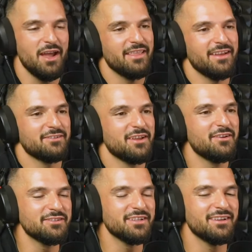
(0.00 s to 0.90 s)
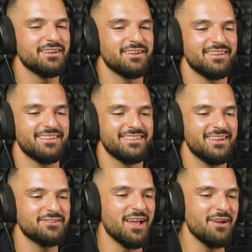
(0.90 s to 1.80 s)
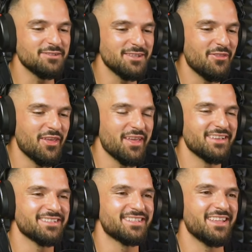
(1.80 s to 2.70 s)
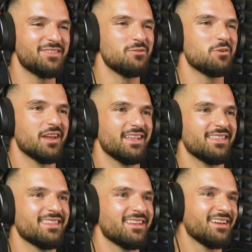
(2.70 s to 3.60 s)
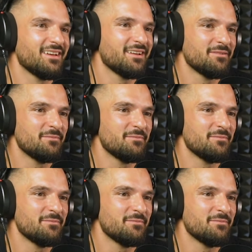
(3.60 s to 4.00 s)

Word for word: Yeah, there, there's a there's thousand things that you can uh,